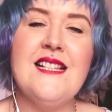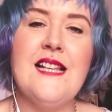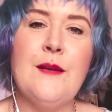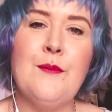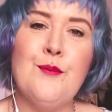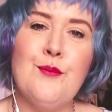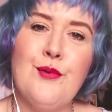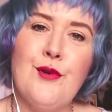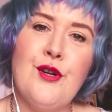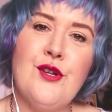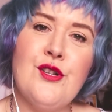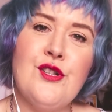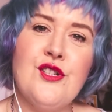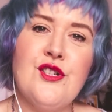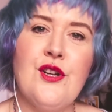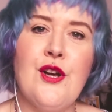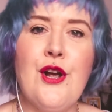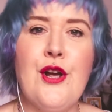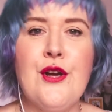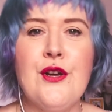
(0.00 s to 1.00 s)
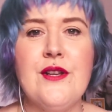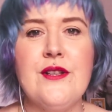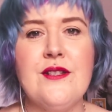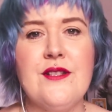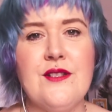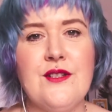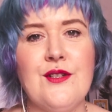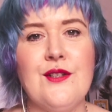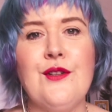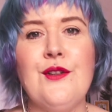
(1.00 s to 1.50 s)
and brochures
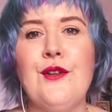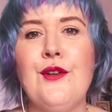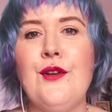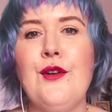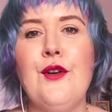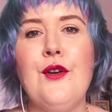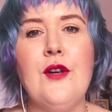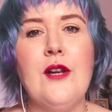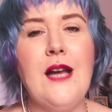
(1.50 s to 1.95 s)
to